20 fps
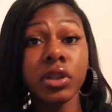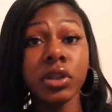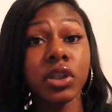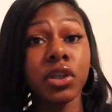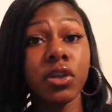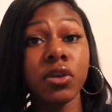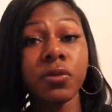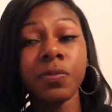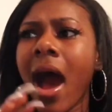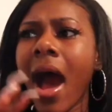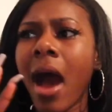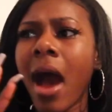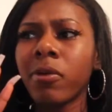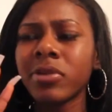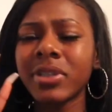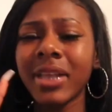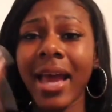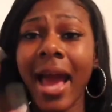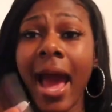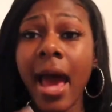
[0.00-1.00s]
to do. I
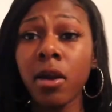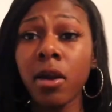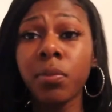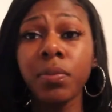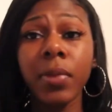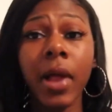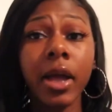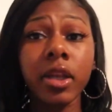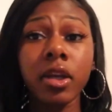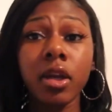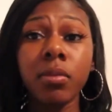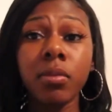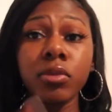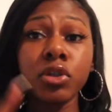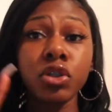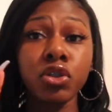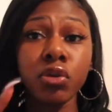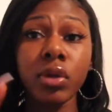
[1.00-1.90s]
was like, I don't block numbers.